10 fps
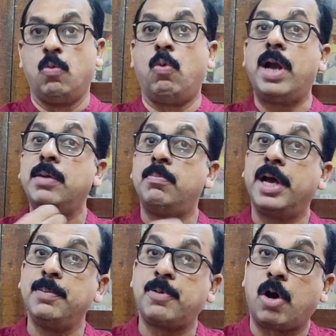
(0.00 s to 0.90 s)
One,
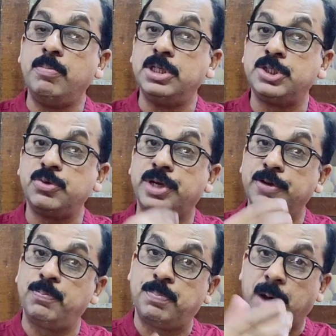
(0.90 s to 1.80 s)
my promise to
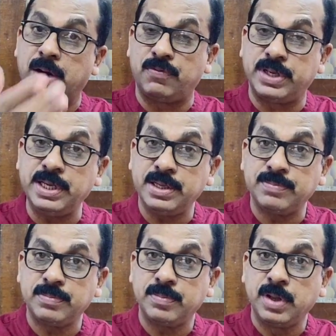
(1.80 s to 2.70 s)
give Parvati
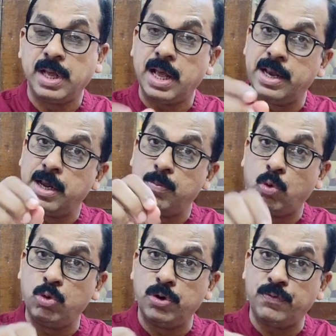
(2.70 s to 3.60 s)
an
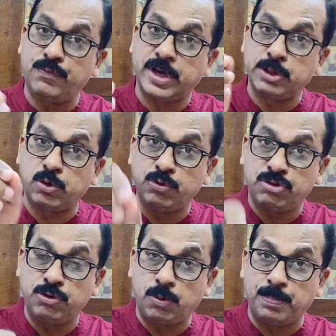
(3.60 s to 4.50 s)
amount of
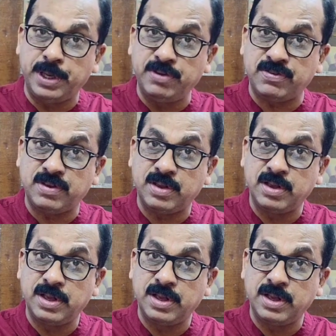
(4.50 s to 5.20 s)
5,000 rupees